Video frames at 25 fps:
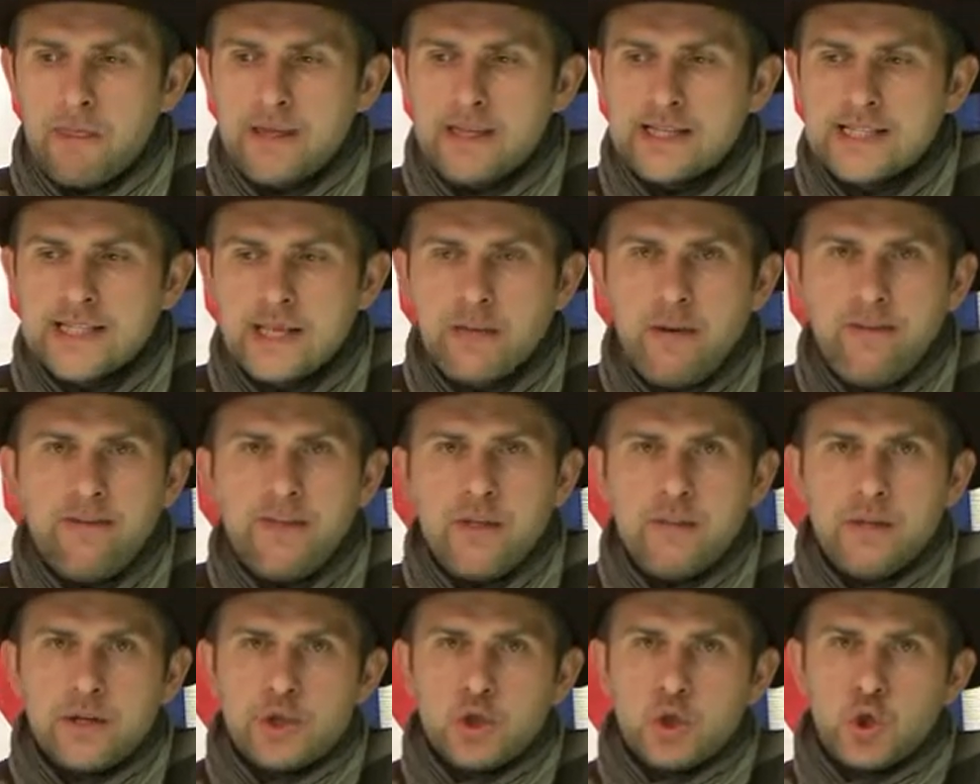Some of
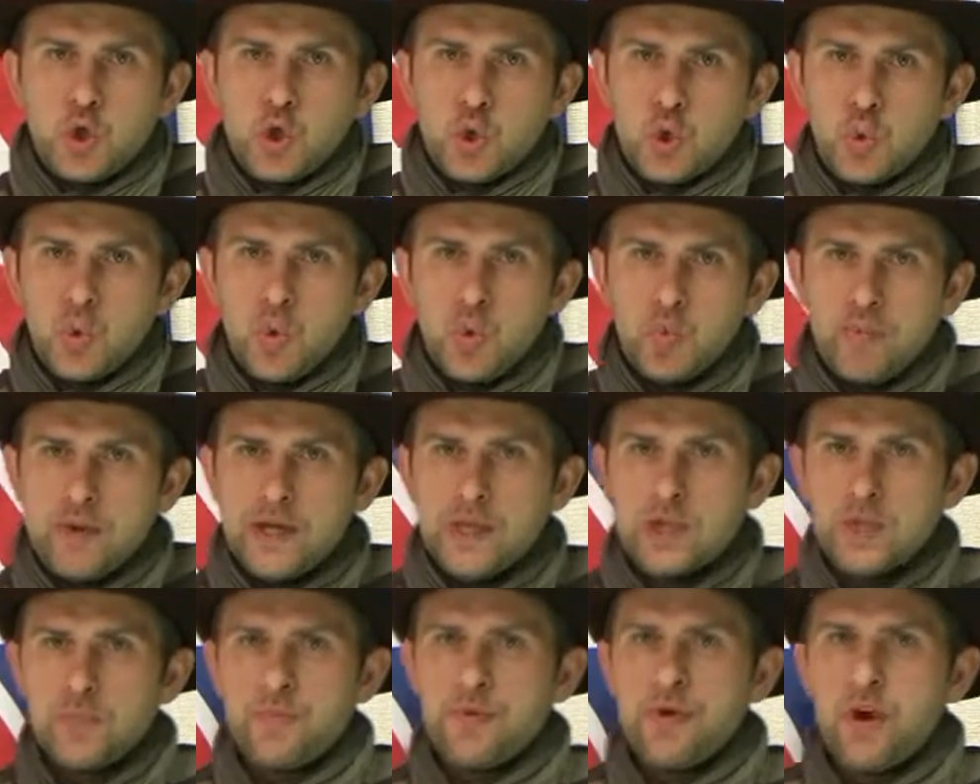them are too
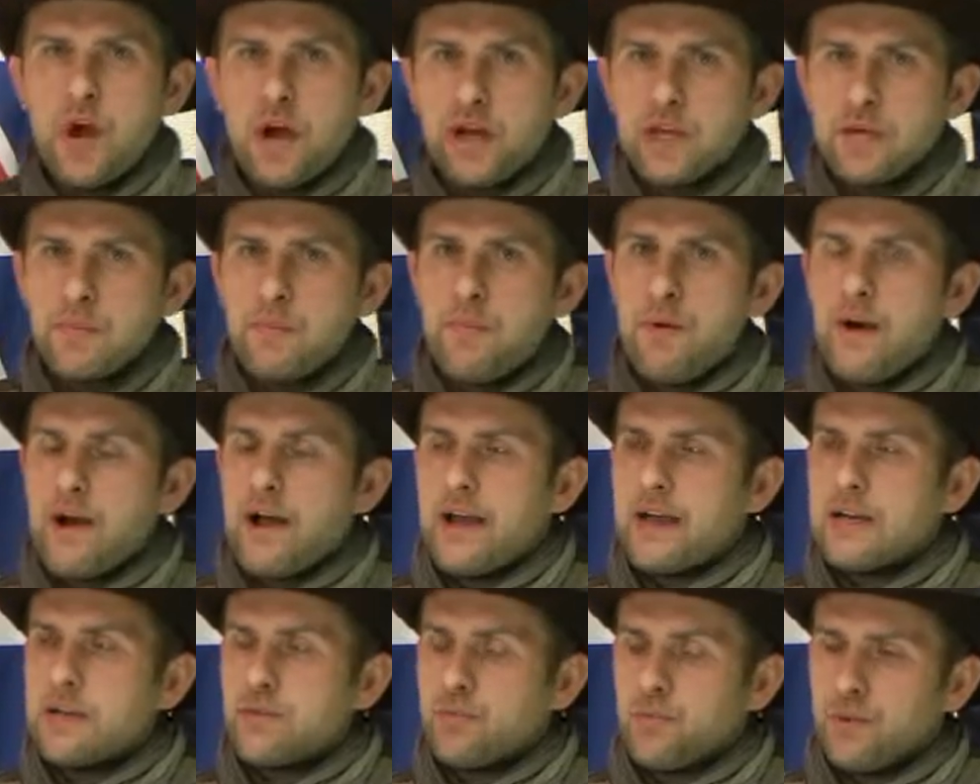much
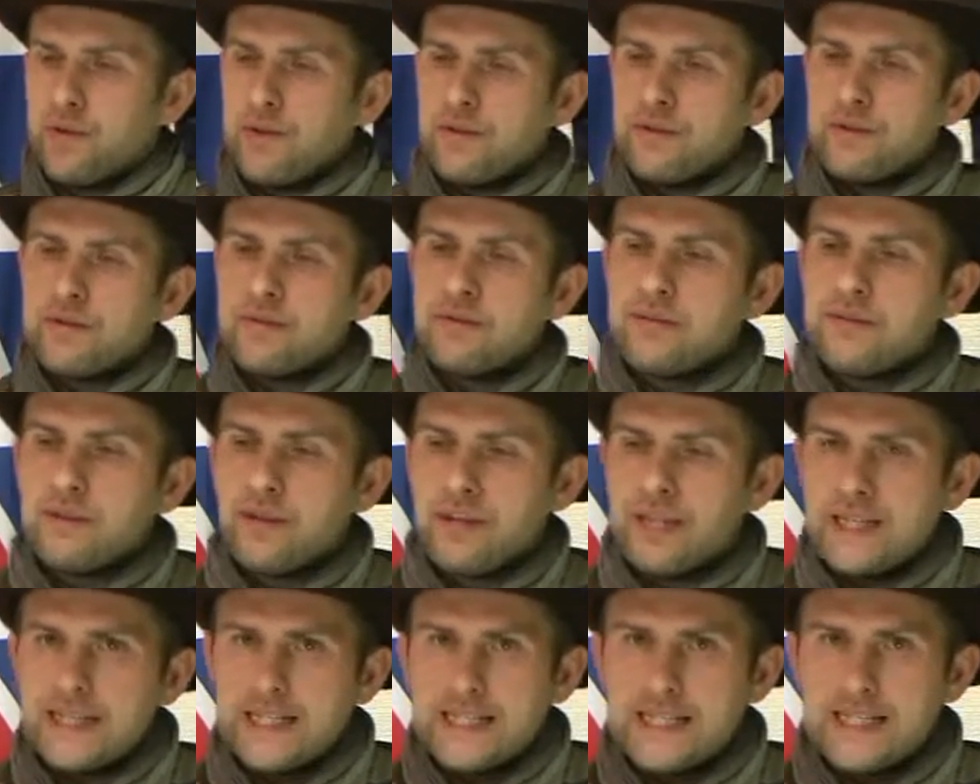preoccupied with
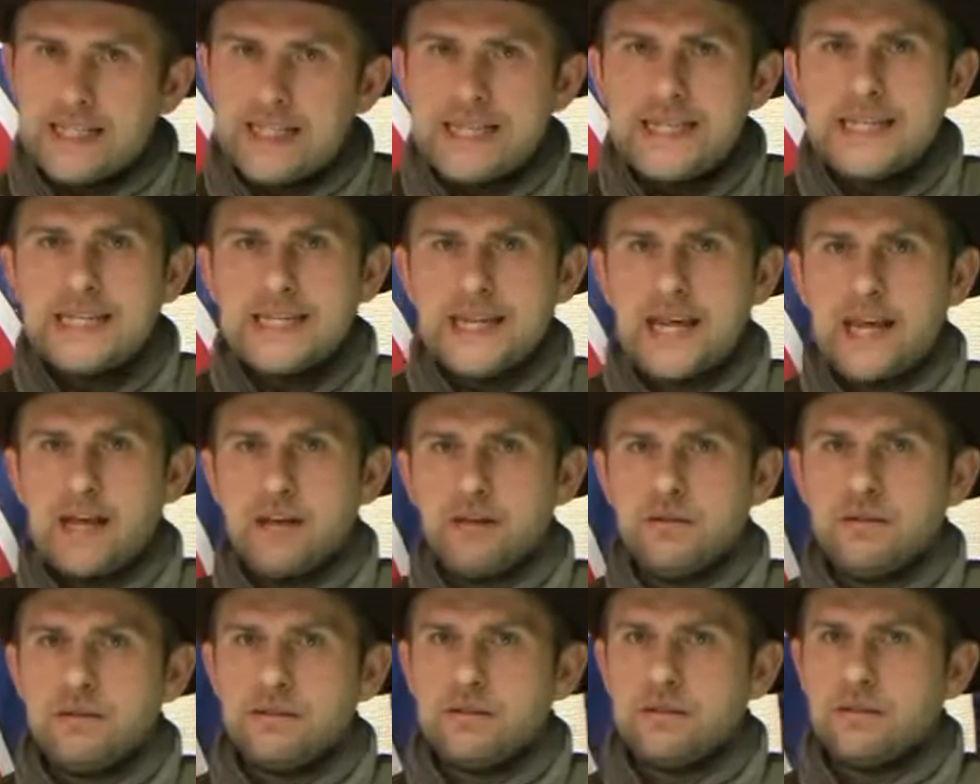the
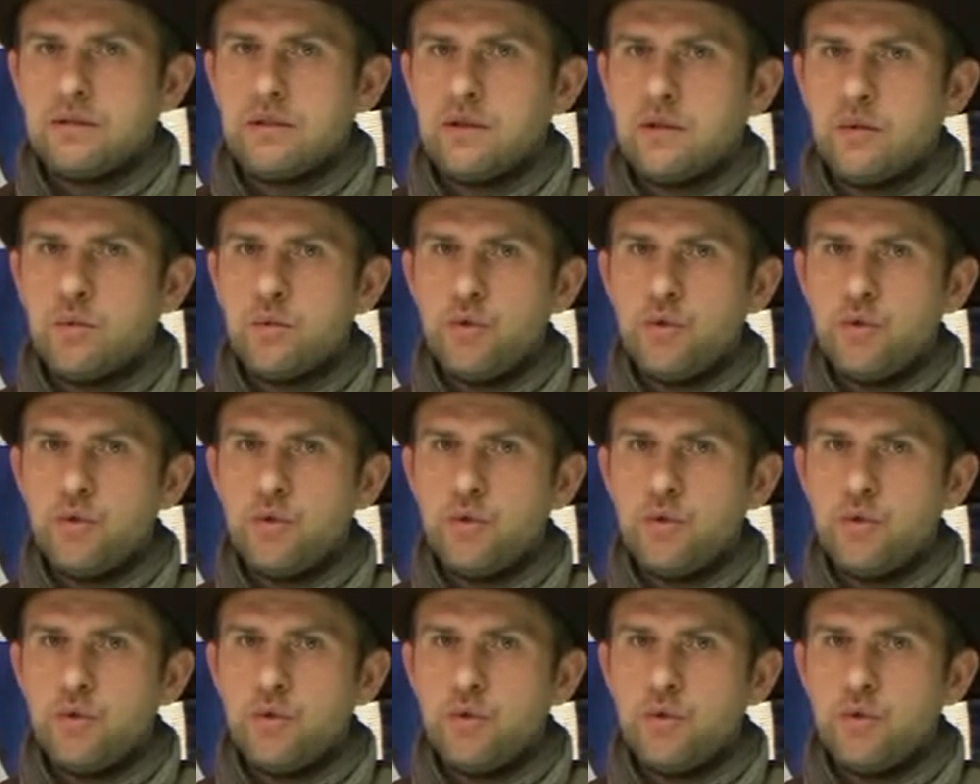details,